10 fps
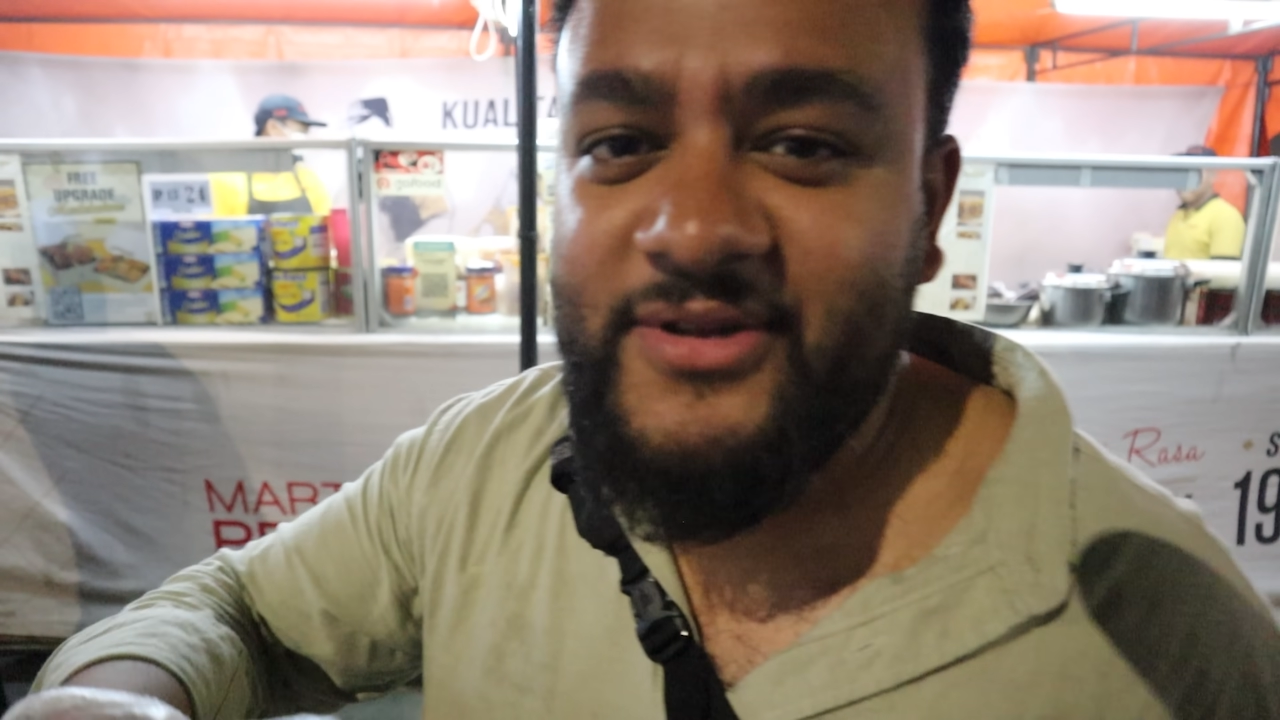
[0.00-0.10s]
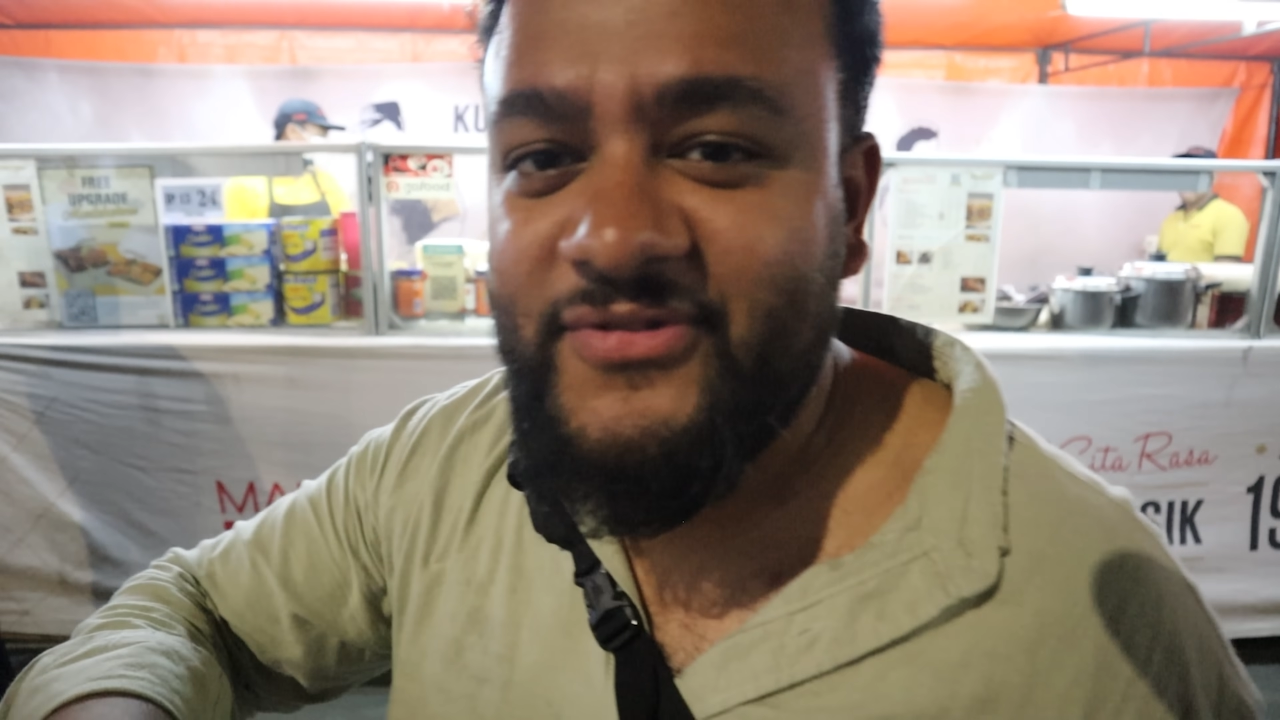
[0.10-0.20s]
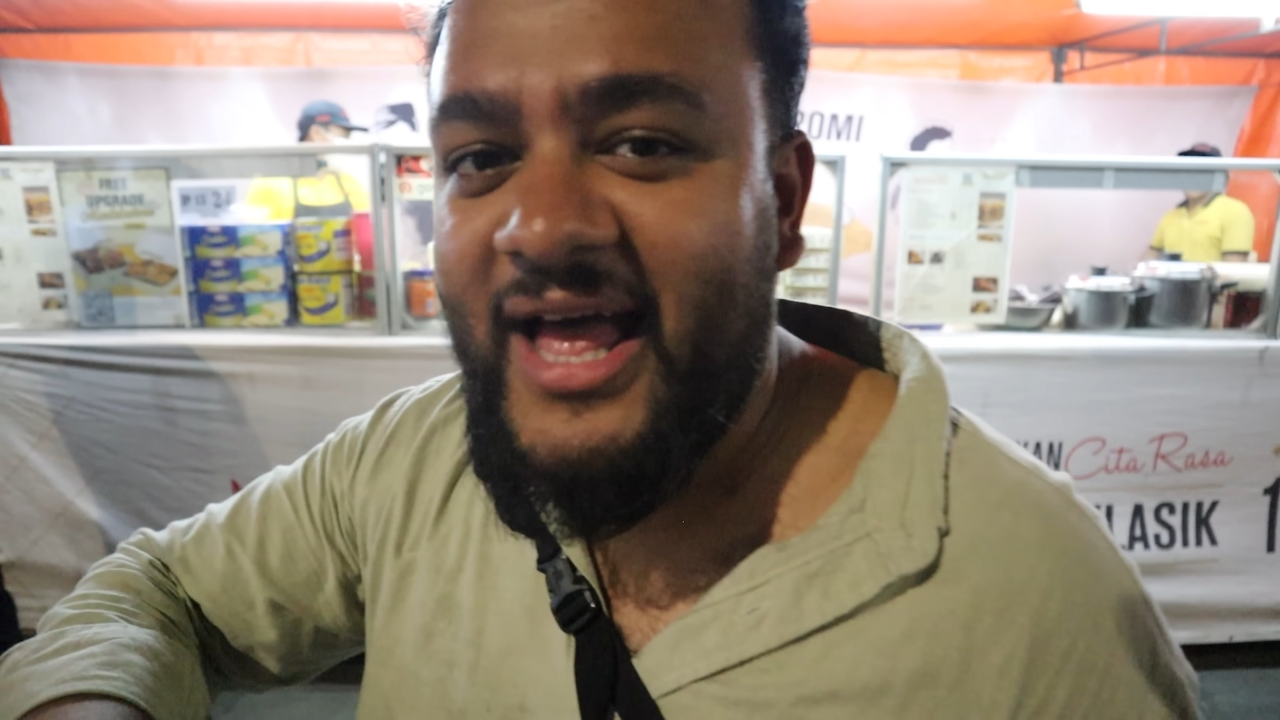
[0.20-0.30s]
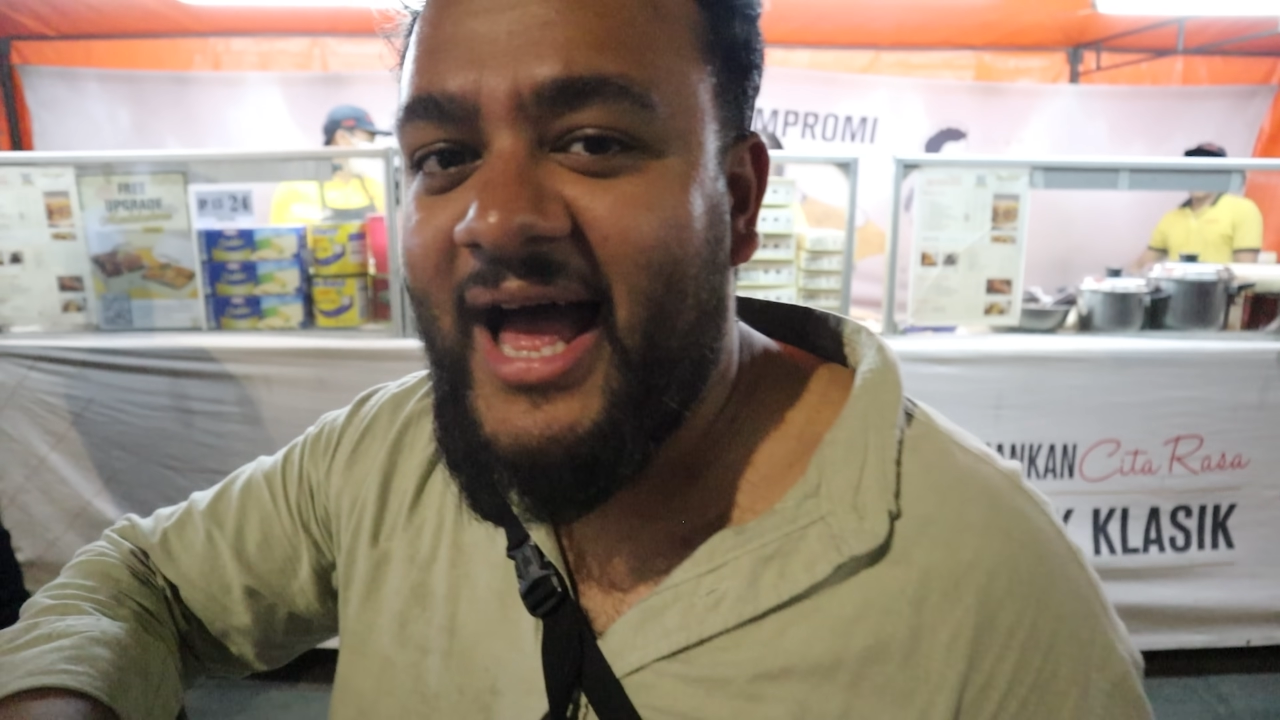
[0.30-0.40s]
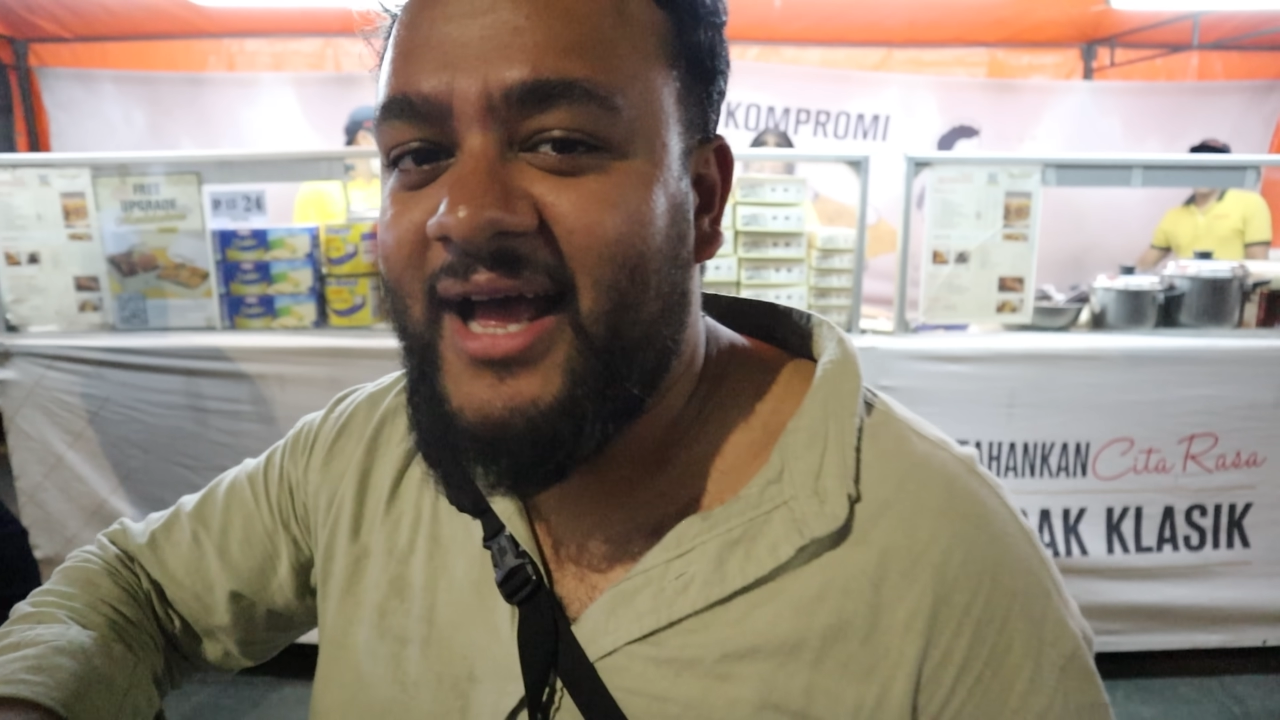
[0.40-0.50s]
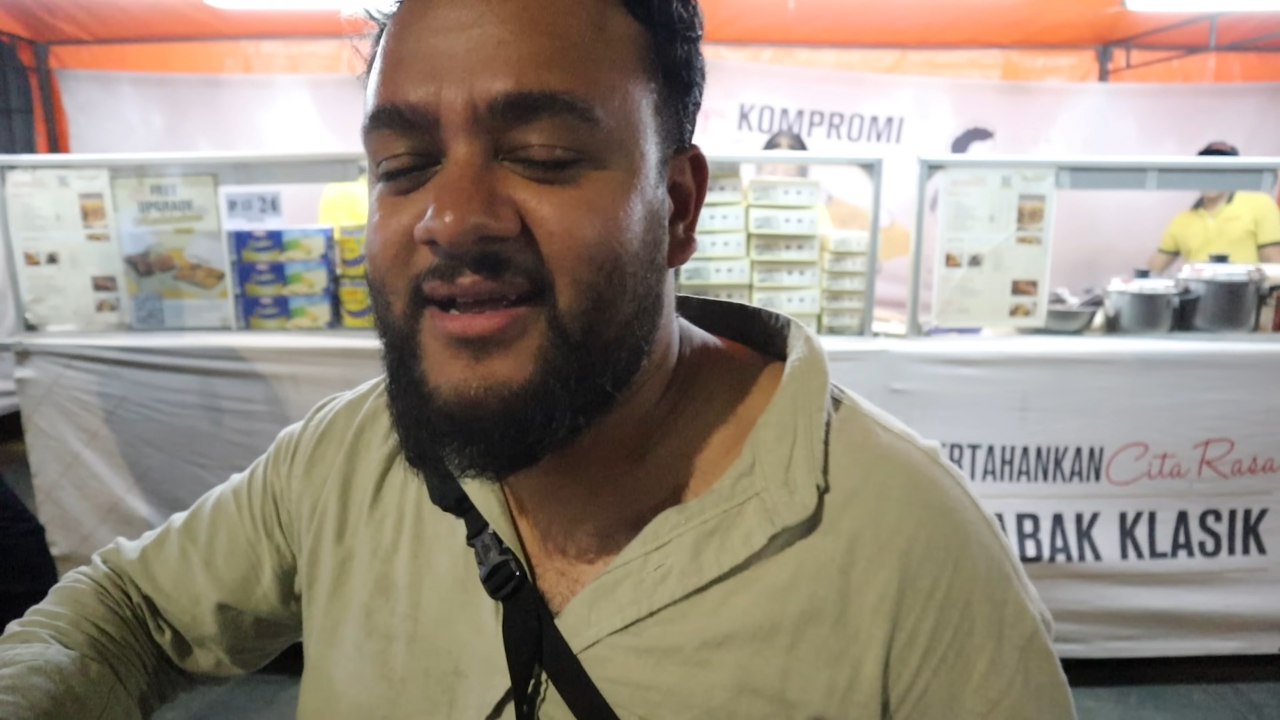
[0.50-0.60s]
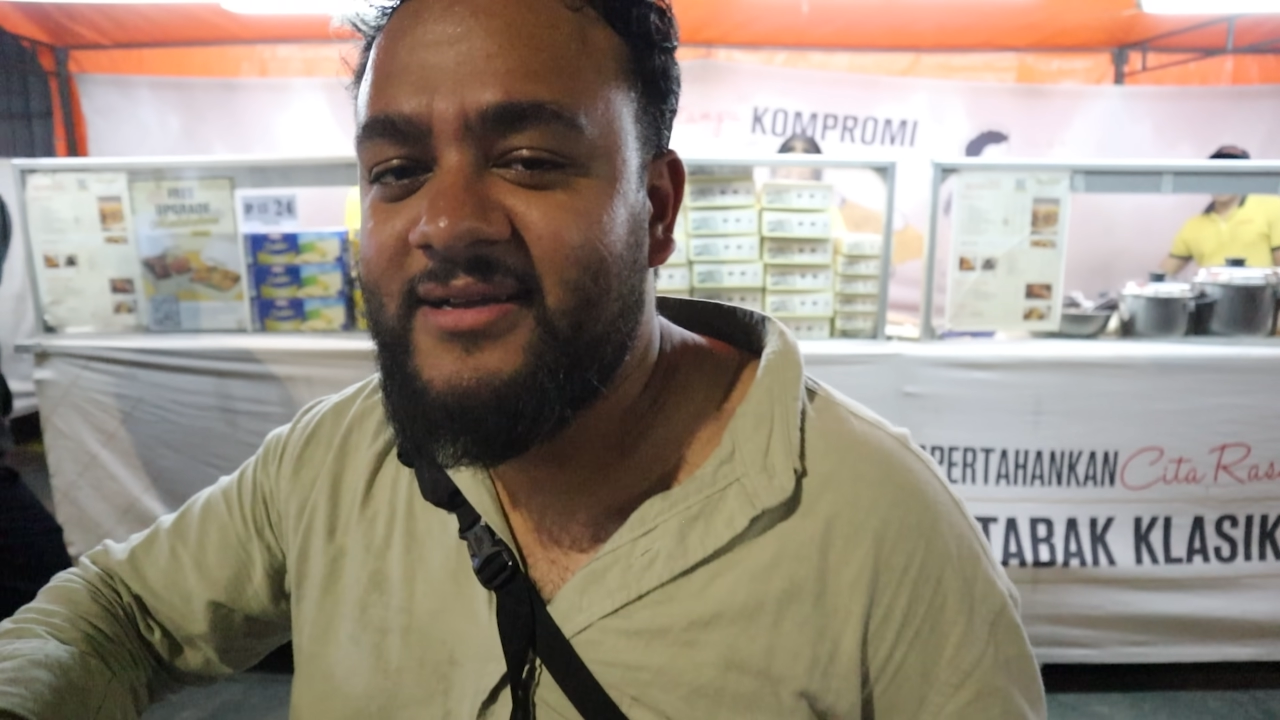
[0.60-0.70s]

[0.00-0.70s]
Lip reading: of that